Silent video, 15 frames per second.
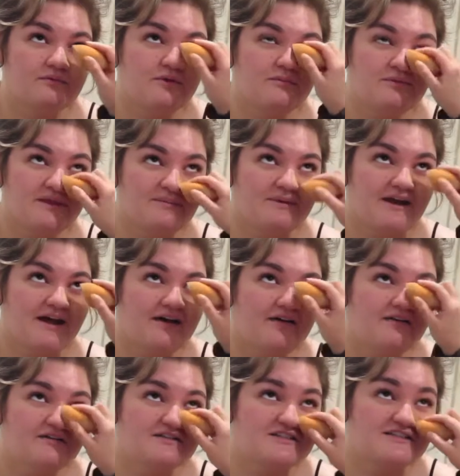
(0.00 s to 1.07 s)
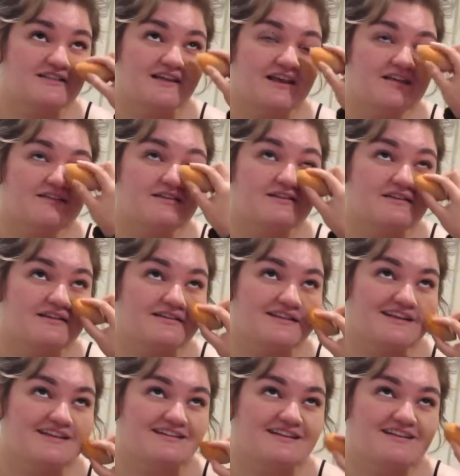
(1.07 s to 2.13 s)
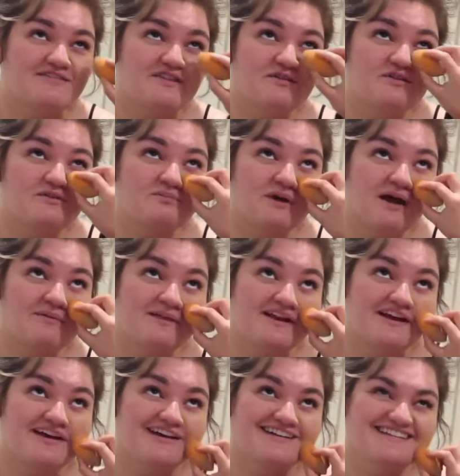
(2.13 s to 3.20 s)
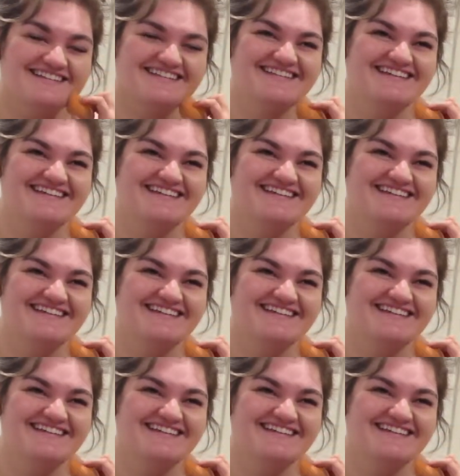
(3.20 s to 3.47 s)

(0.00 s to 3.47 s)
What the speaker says: We'll bleep it out just in case he sees this, even though he's probably not.